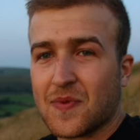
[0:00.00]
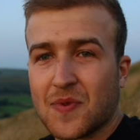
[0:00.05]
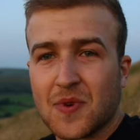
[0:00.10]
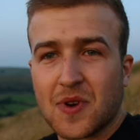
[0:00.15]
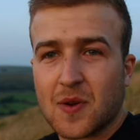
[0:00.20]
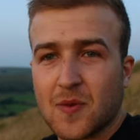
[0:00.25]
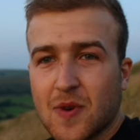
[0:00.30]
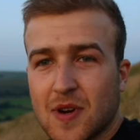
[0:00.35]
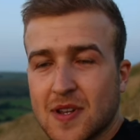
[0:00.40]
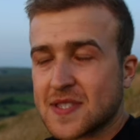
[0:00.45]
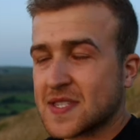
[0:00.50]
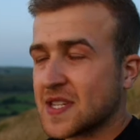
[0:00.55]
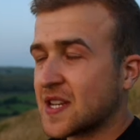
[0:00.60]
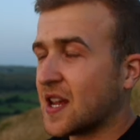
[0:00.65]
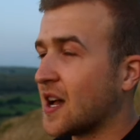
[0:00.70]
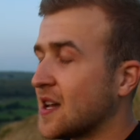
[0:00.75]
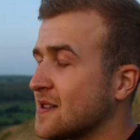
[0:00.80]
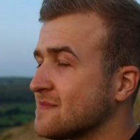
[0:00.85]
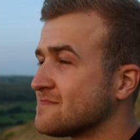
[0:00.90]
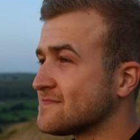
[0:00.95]
funny one
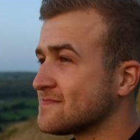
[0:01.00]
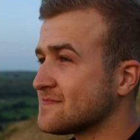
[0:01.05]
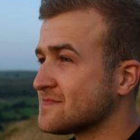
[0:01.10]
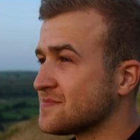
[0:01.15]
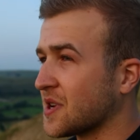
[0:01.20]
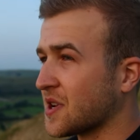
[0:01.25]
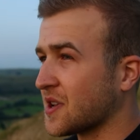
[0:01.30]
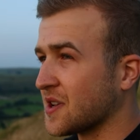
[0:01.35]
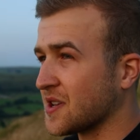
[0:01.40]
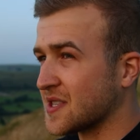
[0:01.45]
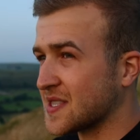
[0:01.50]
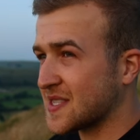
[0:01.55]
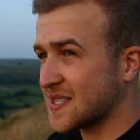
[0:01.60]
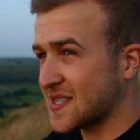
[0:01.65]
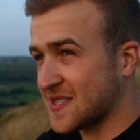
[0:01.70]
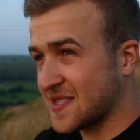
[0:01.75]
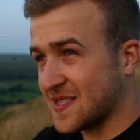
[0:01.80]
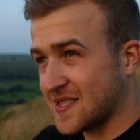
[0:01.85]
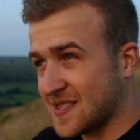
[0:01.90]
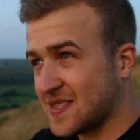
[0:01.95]
tonight because,
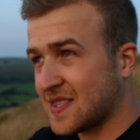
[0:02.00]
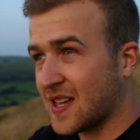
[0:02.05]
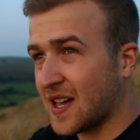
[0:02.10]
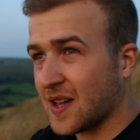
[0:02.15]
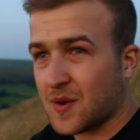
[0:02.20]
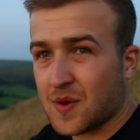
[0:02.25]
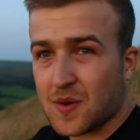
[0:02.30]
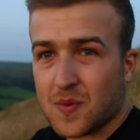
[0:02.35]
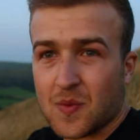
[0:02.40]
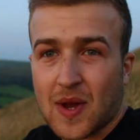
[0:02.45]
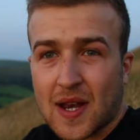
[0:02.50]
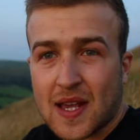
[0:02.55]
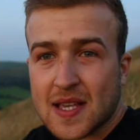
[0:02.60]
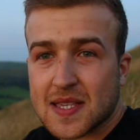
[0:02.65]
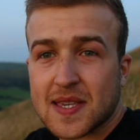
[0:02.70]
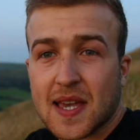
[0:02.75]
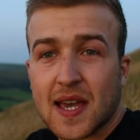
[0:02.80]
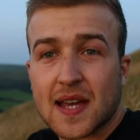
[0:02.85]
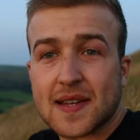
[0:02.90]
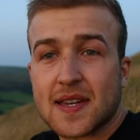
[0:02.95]
like when I
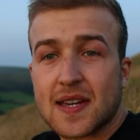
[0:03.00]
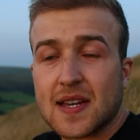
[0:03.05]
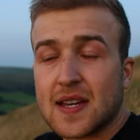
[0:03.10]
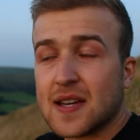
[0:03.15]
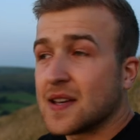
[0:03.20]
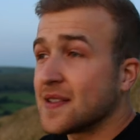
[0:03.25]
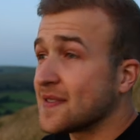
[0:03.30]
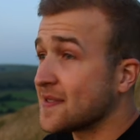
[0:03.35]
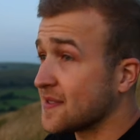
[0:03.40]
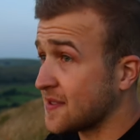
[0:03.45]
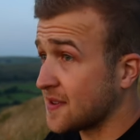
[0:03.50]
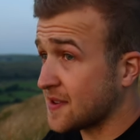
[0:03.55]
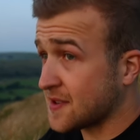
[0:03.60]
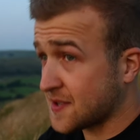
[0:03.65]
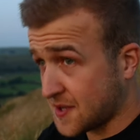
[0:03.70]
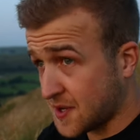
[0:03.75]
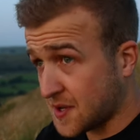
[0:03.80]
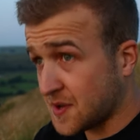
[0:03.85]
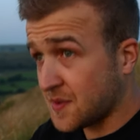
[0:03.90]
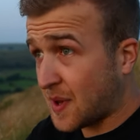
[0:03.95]
said, the
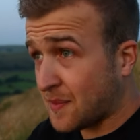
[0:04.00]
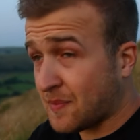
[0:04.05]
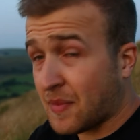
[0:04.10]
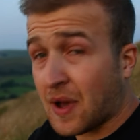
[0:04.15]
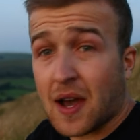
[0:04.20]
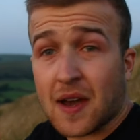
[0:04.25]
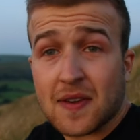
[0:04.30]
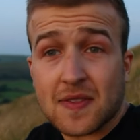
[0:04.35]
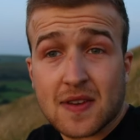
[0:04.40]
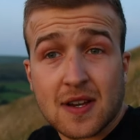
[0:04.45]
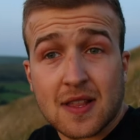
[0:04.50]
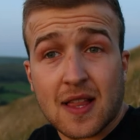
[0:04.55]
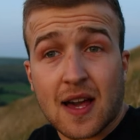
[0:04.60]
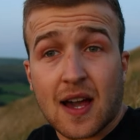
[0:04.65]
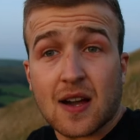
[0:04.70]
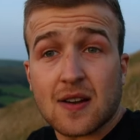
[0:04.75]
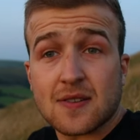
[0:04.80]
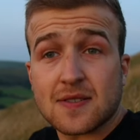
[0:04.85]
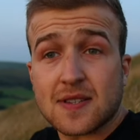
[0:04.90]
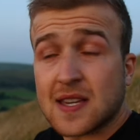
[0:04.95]
sun went behind the
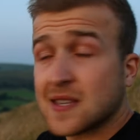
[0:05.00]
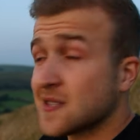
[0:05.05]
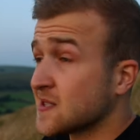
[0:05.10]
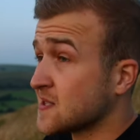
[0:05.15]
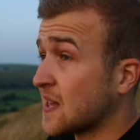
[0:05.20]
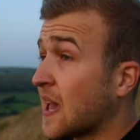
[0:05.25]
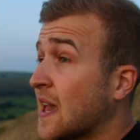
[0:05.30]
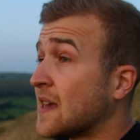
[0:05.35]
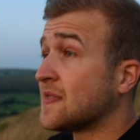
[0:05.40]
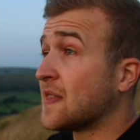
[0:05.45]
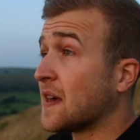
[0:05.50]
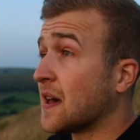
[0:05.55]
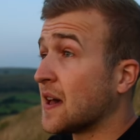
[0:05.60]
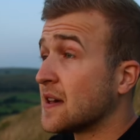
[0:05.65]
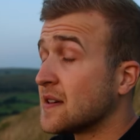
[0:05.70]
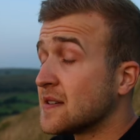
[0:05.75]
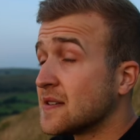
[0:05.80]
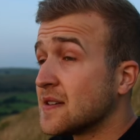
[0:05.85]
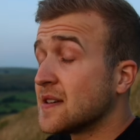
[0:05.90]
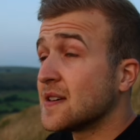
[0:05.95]
cloud, it stayed
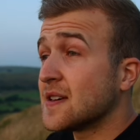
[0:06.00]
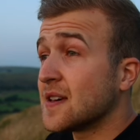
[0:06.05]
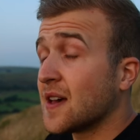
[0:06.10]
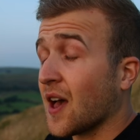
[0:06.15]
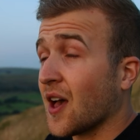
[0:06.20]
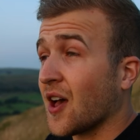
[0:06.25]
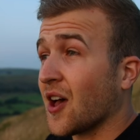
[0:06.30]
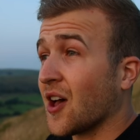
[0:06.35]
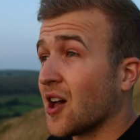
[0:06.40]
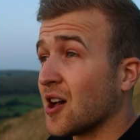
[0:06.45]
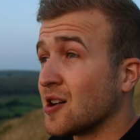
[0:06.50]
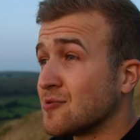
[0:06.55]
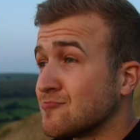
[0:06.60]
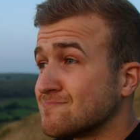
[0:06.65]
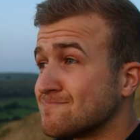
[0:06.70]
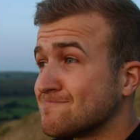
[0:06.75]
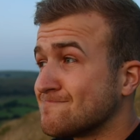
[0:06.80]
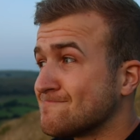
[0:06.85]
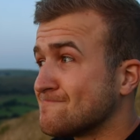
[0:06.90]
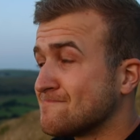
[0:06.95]
there.
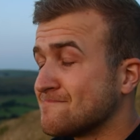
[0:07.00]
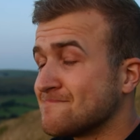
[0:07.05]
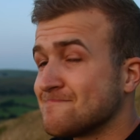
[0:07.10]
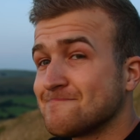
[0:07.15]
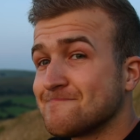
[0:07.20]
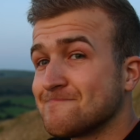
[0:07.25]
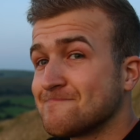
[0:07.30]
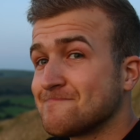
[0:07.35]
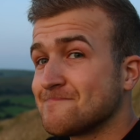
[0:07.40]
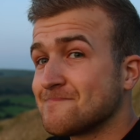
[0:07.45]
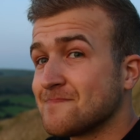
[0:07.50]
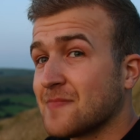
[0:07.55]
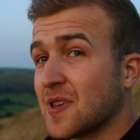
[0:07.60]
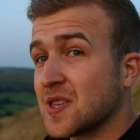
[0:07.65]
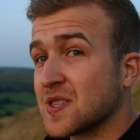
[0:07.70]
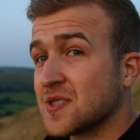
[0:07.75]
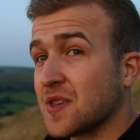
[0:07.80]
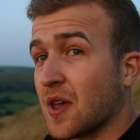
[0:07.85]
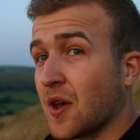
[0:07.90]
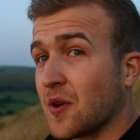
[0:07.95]
Um,
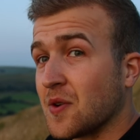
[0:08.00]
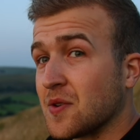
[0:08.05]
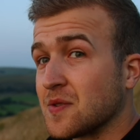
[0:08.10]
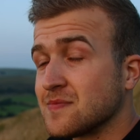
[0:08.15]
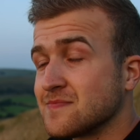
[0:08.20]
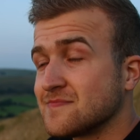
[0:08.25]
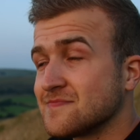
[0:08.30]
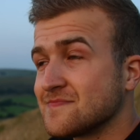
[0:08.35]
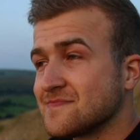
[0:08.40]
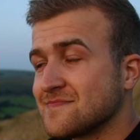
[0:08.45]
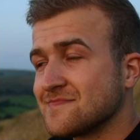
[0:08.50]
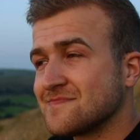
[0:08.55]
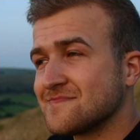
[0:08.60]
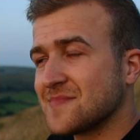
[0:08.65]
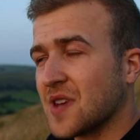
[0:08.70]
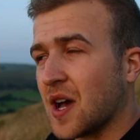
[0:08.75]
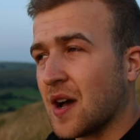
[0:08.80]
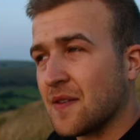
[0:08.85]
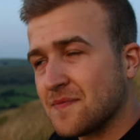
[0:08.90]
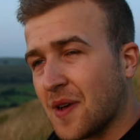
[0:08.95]
so
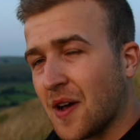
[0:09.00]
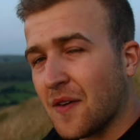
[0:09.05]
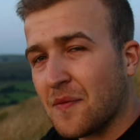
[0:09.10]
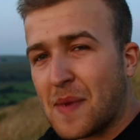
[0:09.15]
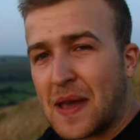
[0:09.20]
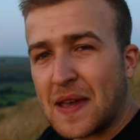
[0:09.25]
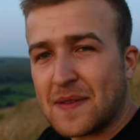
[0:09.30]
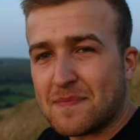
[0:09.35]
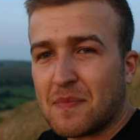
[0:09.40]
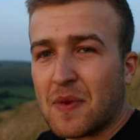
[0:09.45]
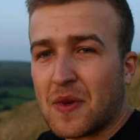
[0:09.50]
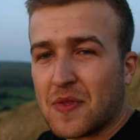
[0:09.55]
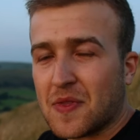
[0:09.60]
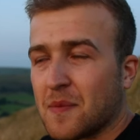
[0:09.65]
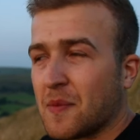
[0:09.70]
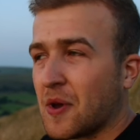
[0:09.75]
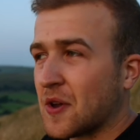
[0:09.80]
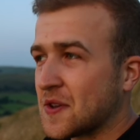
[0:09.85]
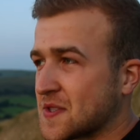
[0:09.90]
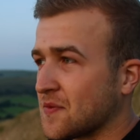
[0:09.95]
I've, I've made
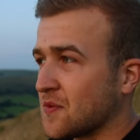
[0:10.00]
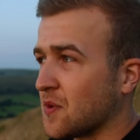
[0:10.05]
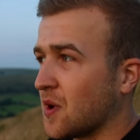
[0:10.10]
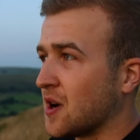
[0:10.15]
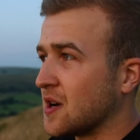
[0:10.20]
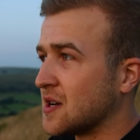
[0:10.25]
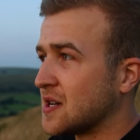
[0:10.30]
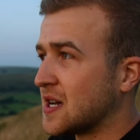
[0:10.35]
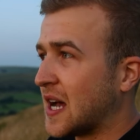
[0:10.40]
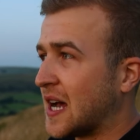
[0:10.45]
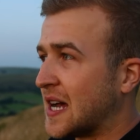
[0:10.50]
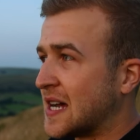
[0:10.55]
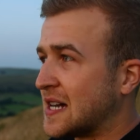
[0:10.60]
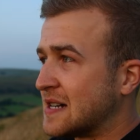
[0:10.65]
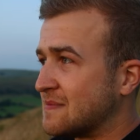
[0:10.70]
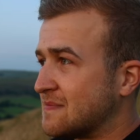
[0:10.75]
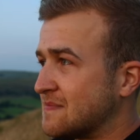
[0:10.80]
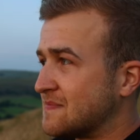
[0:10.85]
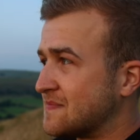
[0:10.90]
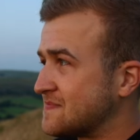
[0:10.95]
the most of what,
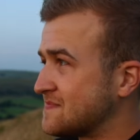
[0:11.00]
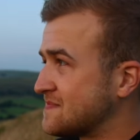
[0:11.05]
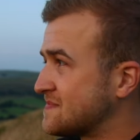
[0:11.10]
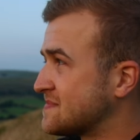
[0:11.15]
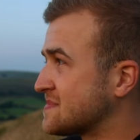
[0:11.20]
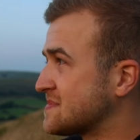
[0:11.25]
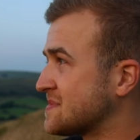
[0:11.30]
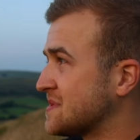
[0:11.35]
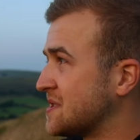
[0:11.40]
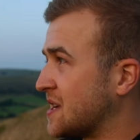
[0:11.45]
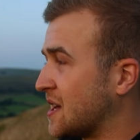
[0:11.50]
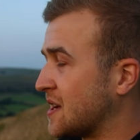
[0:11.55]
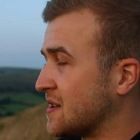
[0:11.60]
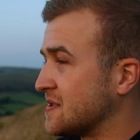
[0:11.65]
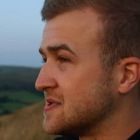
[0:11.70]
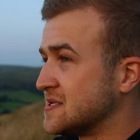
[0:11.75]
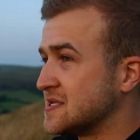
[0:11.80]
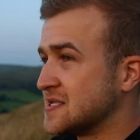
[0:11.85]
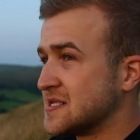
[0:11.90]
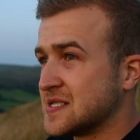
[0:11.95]
um, you know,
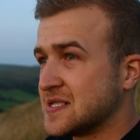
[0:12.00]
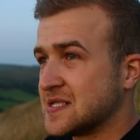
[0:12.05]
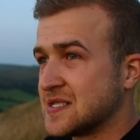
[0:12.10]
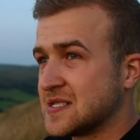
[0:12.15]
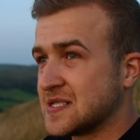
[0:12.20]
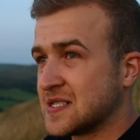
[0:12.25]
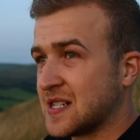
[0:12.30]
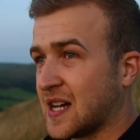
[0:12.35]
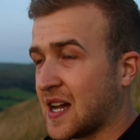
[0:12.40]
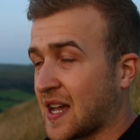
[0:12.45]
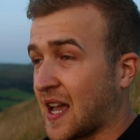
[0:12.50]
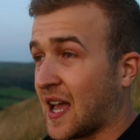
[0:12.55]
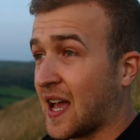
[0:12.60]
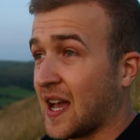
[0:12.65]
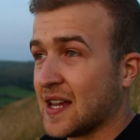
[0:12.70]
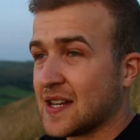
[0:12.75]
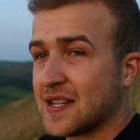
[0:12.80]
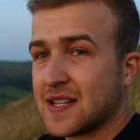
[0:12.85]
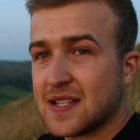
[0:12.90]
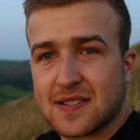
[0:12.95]
I
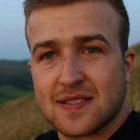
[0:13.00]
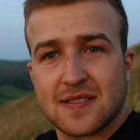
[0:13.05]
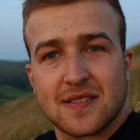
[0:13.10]
can.